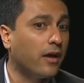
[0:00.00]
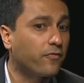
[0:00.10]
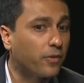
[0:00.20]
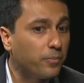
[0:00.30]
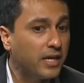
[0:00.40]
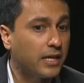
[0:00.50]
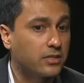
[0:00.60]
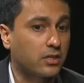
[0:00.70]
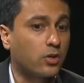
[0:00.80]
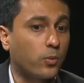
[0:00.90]
for me,
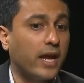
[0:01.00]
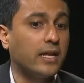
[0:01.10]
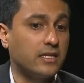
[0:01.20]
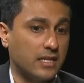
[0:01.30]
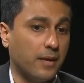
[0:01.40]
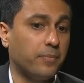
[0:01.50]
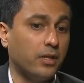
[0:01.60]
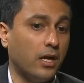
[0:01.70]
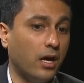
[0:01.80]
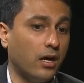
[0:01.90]
it's a great
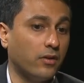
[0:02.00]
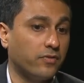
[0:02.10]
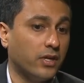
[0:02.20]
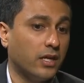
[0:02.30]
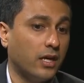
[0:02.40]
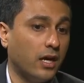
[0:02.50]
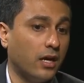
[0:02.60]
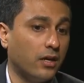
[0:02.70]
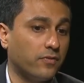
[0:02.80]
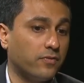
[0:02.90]
example of,
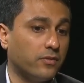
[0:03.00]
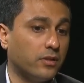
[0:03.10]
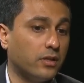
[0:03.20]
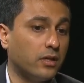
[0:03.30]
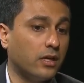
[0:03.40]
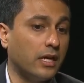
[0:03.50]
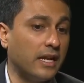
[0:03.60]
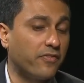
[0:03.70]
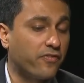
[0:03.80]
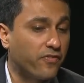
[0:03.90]
of an
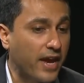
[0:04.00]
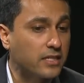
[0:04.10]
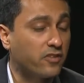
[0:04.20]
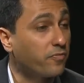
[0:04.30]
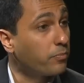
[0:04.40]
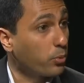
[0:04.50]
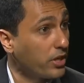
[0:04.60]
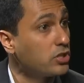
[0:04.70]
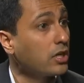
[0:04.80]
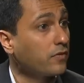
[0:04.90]
effective
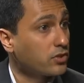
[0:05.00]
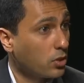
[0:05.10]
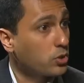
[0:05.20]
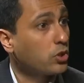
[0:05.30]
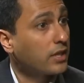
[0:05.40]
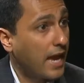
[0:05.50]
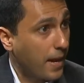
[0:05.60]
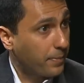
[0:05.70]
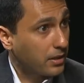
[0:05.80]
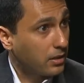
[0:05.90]
bridging of social
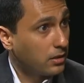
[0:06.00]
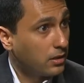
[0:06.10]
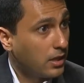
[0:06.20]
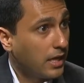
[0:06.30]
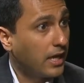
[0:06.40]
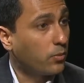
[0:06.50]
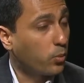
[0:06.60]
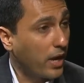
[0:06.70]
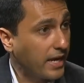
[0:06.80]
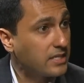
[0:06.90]
capital in
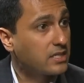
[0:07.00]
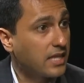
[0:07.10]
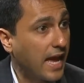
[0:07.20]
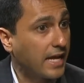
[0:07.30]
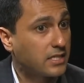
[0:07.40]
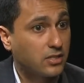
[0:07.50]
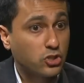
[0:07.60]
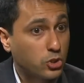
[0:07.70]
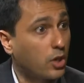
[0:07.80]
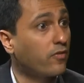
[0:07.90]
ways that
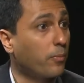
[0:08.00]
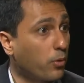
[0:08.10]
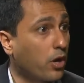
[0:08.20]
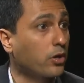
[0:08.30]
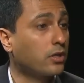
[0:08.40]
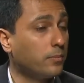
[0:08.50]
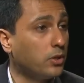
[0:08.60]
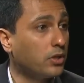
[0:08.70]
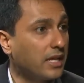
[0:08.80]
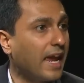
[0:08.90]
serve a broader
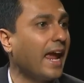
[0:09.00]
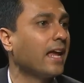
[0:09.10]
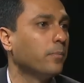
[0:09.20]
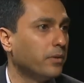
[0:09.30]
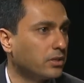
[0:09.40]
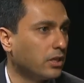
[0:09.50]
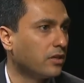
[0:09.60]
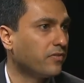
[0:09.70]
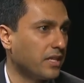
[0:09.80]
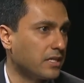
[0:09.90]
community and build
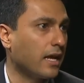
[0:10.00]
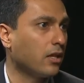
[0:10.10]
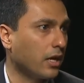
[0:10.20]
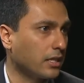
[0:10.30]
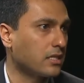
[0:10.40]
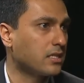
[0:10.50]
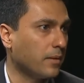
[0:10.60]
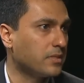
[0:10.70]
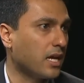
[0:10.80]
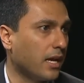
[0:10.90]
interfaith dialogue at the right.
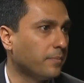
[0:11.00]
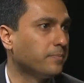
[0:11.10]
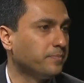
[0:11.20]
same time.